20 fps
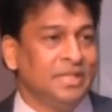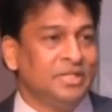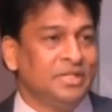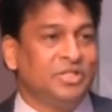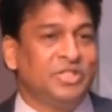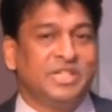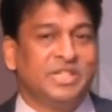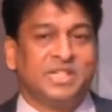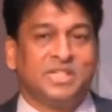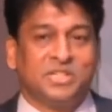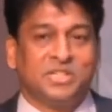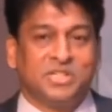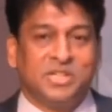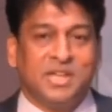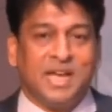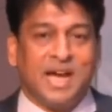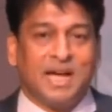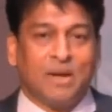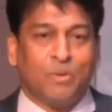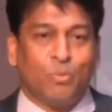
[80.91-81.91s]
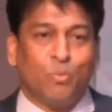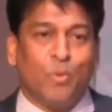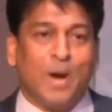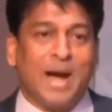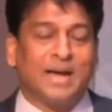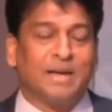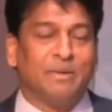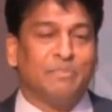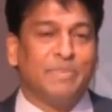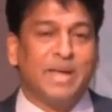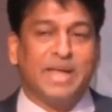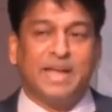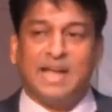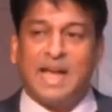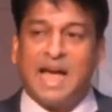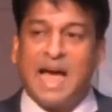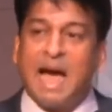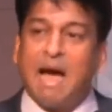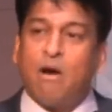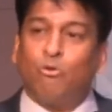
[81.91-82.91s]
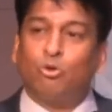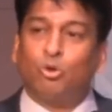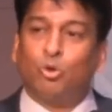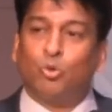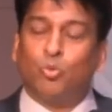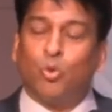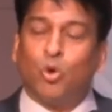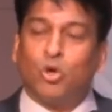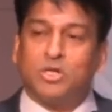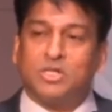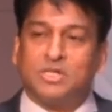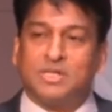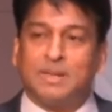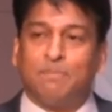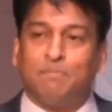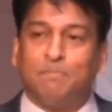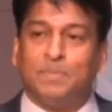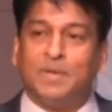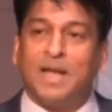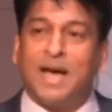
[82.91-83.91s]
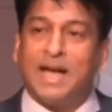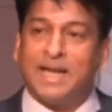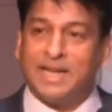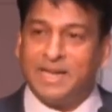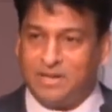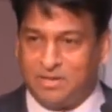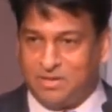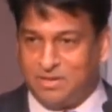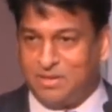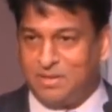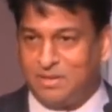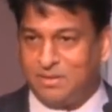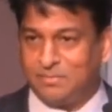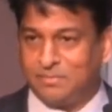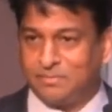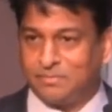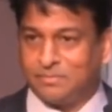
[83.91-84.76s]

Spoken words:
GSTR 1 being outward supply return